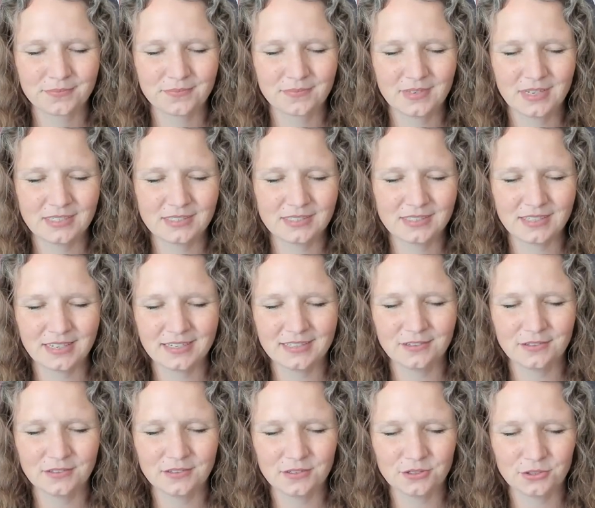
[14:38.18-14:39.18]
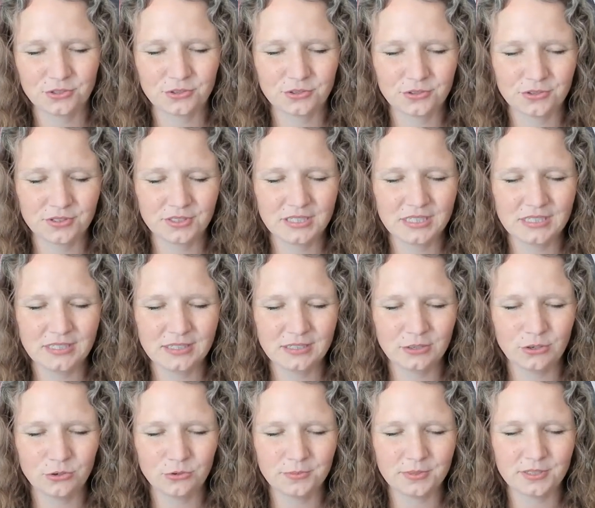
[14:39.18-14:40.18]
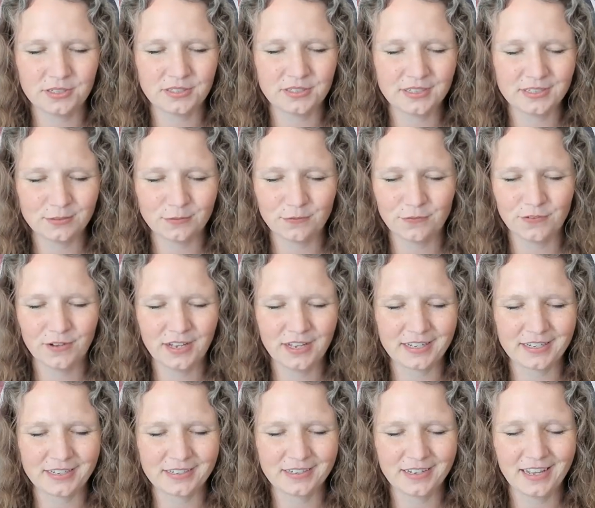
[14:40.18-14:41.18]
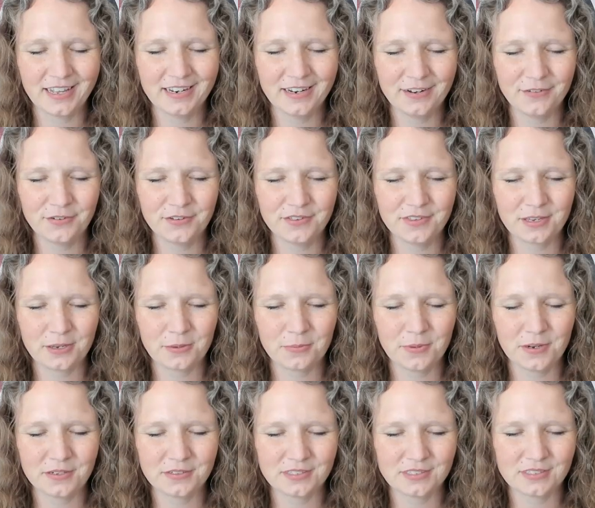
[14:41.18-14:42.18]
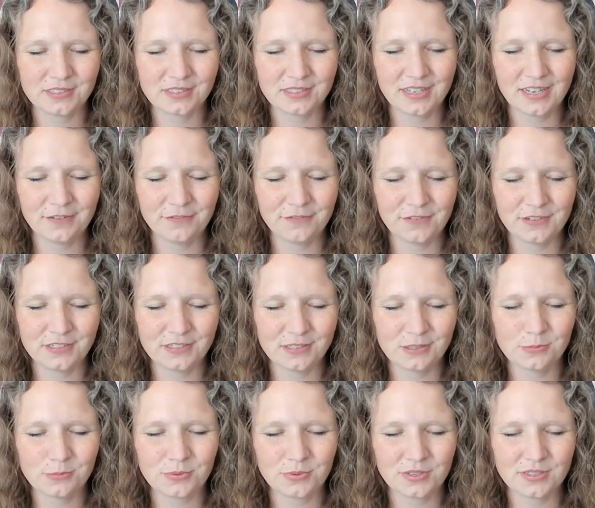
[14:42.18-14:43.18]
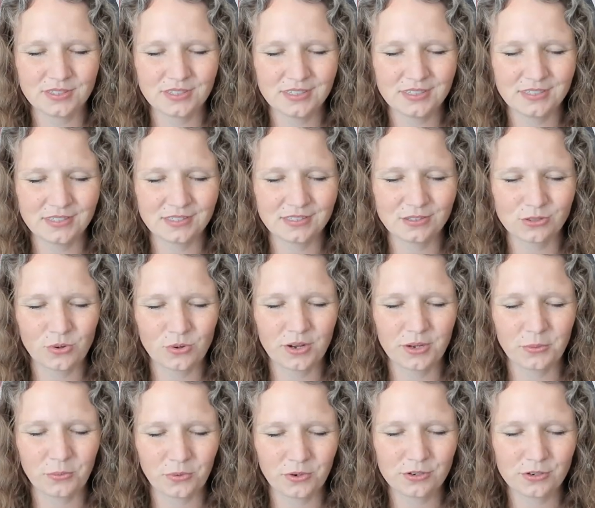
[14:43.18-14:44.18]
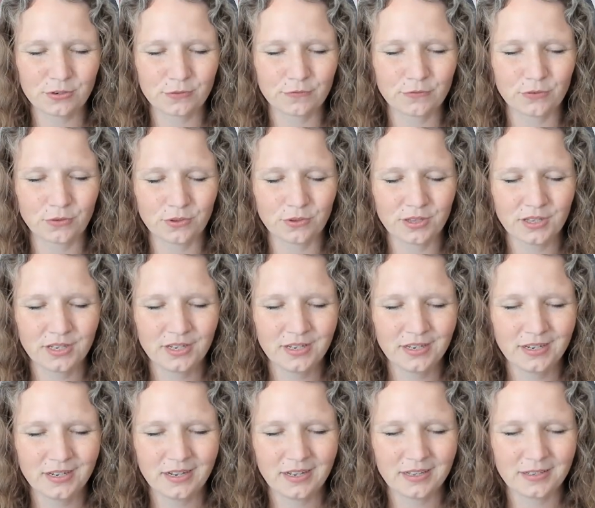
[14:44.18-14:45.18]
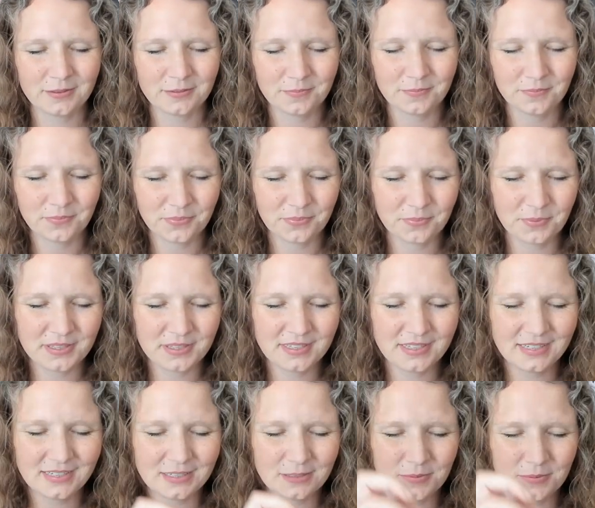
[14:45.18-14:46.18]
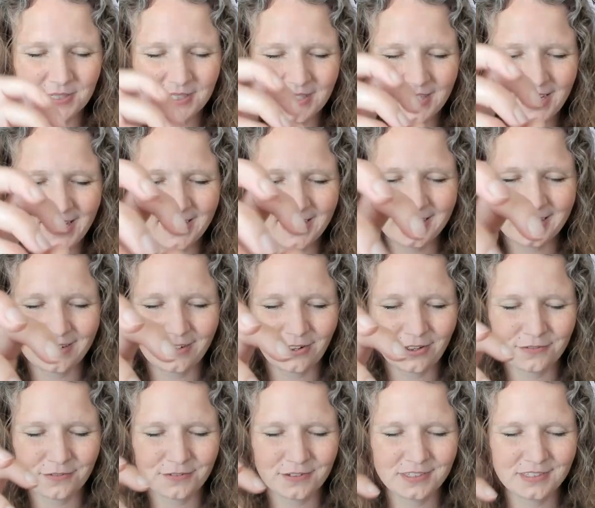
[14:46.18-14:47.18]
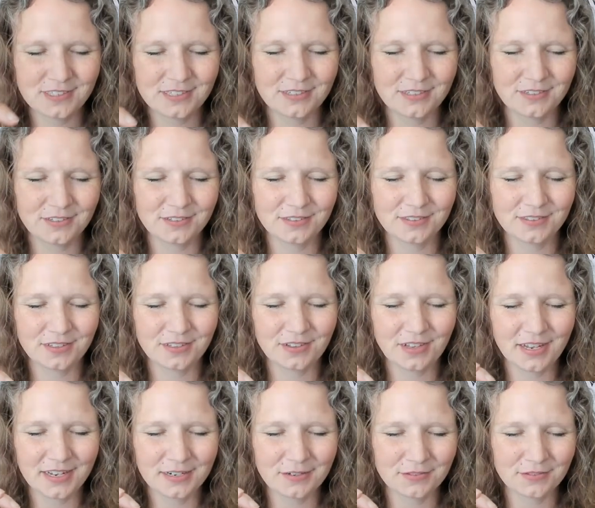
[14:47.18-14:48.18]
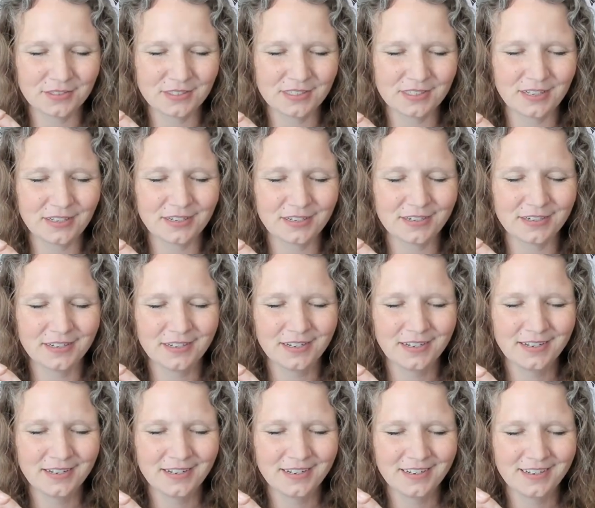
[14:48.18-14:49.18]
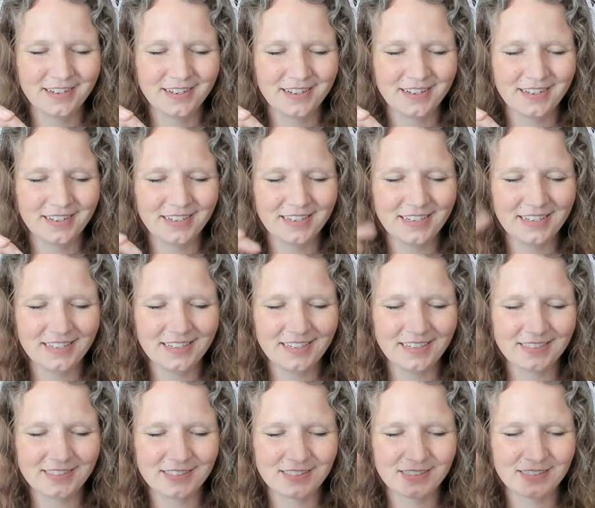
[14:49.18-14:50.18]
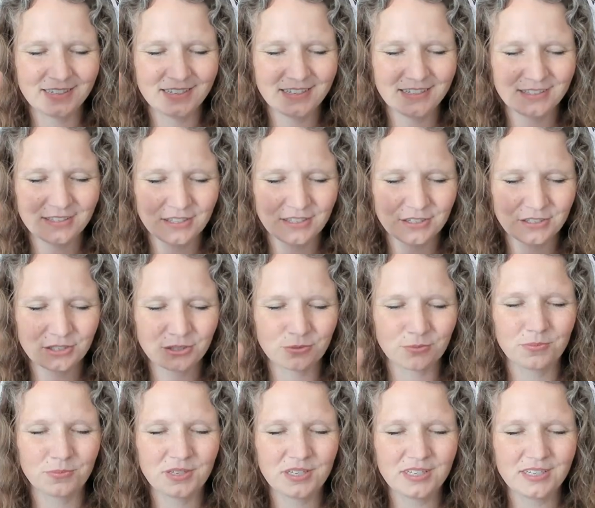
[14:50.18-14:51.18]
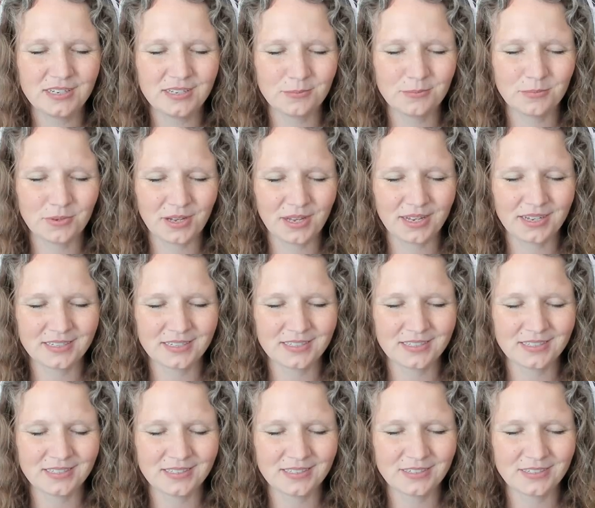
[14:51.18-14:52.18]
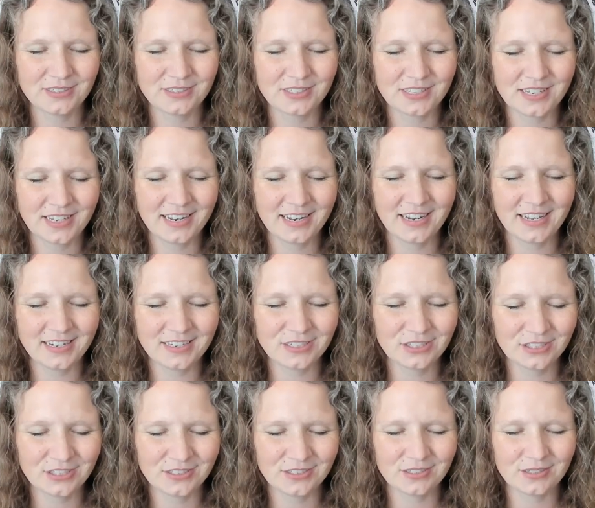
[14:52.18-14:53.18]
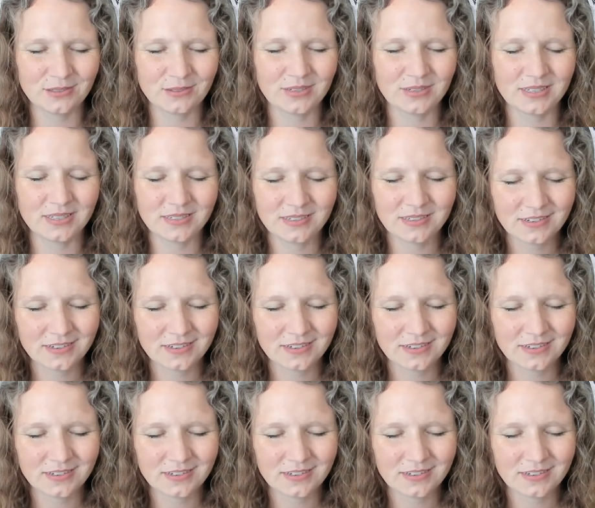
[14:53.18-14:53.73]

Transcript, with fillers: It's like the little girl eating oatmeal. It's fine. And everything about this life, as simple as it is, is quite wonderful. Um, but then to be taken off into the light of the sun, it's it, there's a meaning behind it. There's a connection to it.